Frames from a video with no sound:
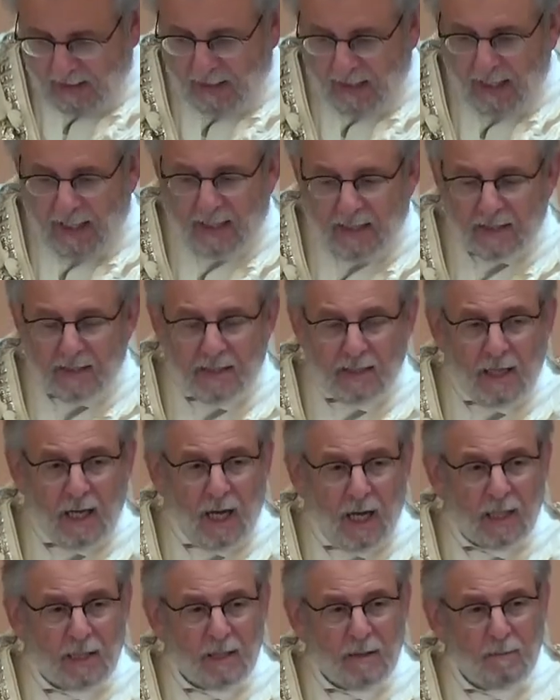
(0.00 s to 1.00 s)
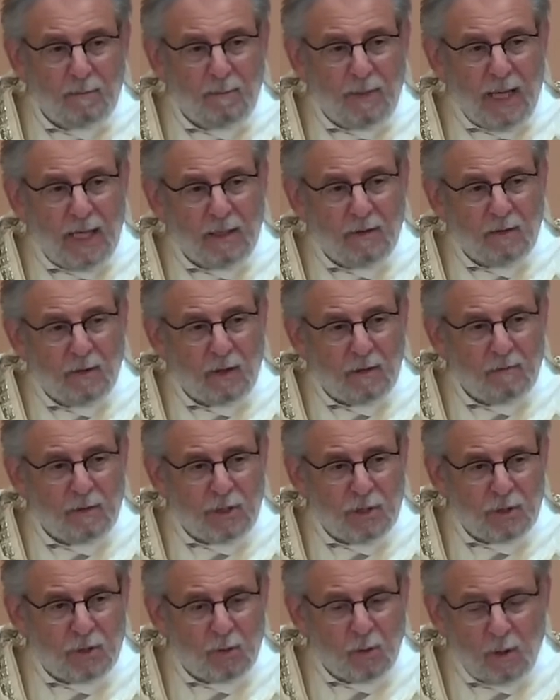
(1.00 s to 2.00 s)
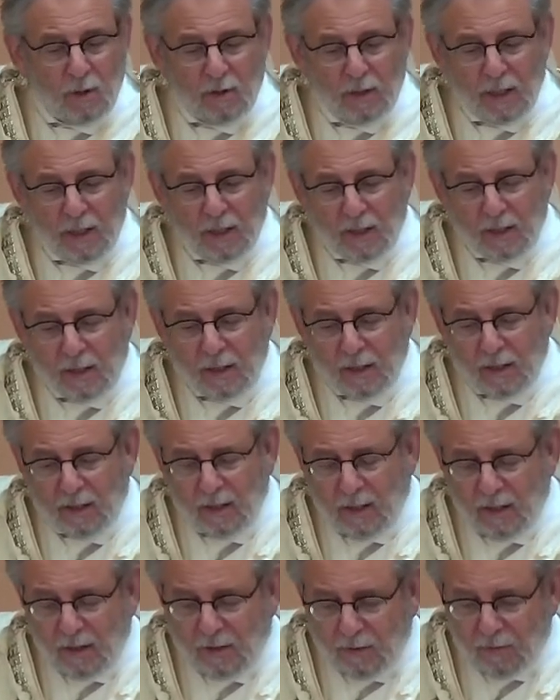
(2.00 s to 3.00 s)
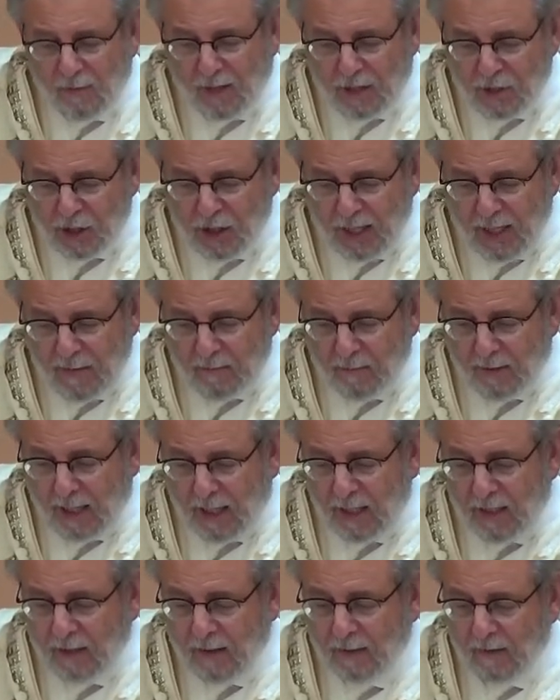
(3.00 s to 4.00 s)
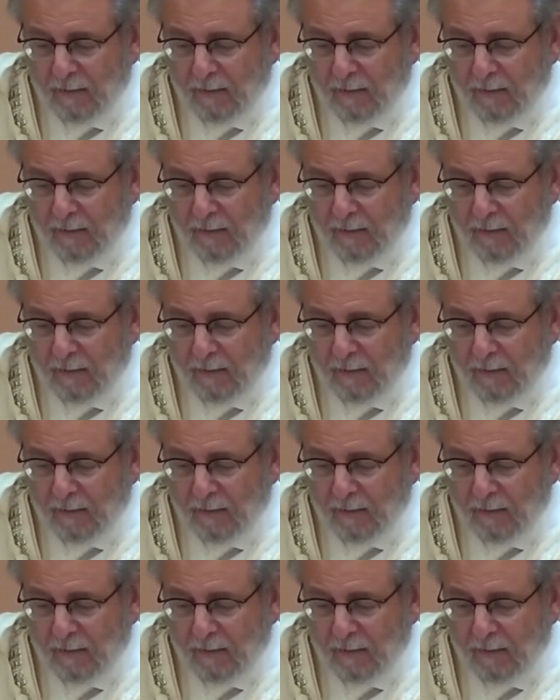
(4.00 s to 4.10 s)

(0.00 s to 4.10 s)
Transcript: and is not bent on restoring the Russian Empire.